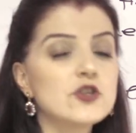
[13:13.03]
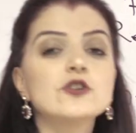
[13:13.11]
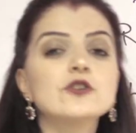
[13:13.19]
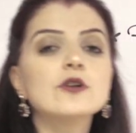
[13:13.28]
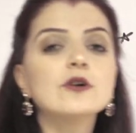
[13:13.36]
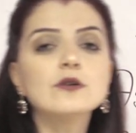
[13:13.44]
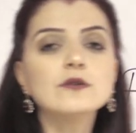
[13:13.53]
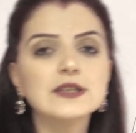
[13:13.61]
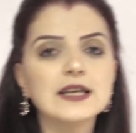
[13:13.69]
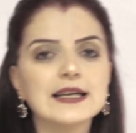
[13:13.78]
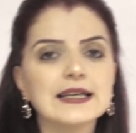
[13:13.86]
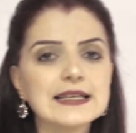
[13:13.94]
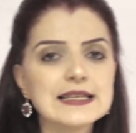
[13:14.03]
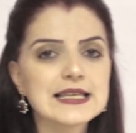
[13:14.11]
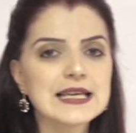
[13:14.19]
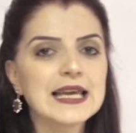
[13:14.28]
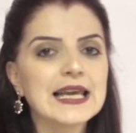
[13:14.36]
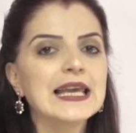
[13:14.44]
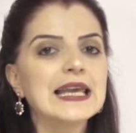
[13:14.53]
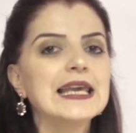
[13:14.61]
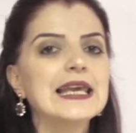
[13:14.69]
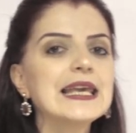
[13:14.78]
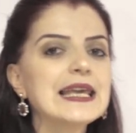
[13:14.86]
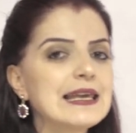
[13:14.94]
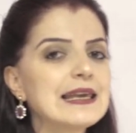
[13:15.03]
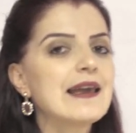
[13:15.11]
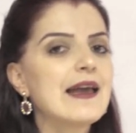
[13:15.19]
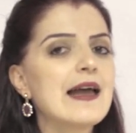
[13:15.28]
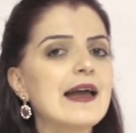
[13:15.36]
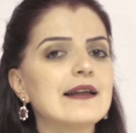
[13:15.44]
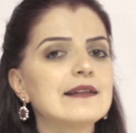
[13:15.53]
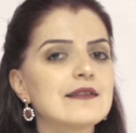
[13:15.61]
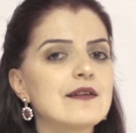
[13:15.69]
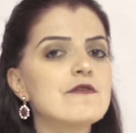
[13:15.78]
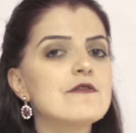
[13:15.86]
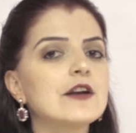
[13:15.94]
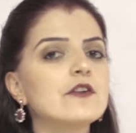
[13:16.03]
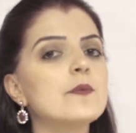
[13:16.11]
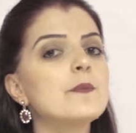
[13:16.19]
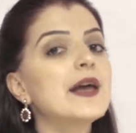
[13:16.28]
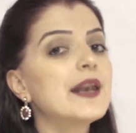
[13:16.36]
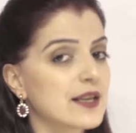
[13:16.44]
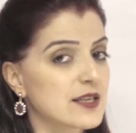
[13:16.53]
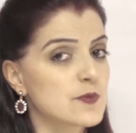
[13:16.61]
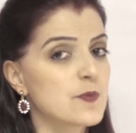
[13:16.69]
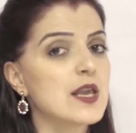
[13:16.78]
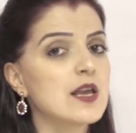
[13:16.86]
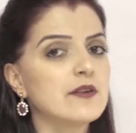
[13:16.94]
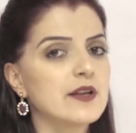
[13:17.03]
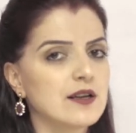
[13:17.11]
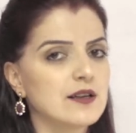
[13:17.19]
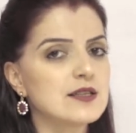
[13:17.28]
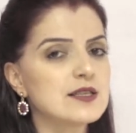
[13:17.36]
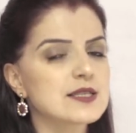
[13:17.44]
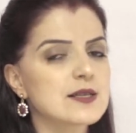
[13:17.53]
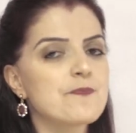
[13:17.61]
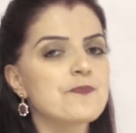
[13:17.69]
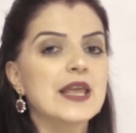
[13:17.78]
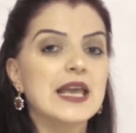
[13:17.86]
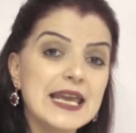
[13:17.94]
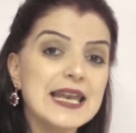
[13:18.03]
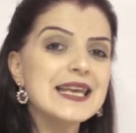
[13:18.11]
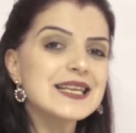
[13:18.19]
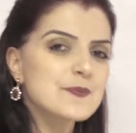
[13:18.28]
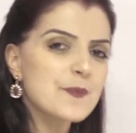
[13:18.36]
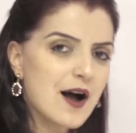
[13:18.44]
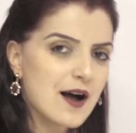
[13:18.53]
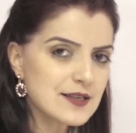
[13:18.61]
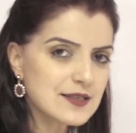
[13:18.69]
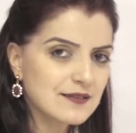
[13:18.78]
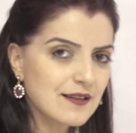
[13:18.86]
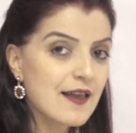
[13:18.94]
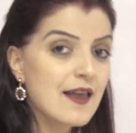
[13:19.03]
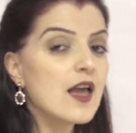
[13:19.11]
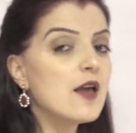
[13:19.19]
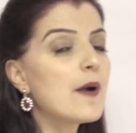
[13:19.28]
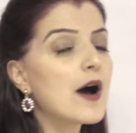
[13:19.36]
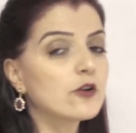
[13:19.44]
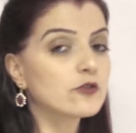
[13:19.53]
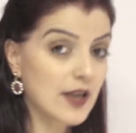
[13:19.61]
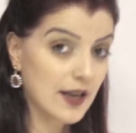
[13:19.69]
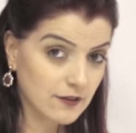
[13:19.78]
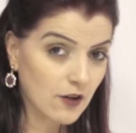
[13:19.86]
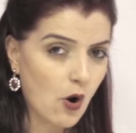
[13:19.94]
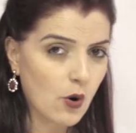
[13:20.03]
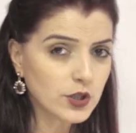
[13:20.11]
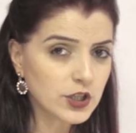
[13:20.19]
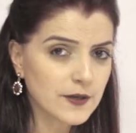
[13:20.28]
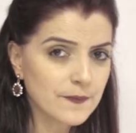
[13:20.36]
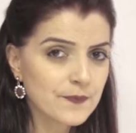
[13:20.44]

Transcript: you know that he had very bad experience in his past about a dog.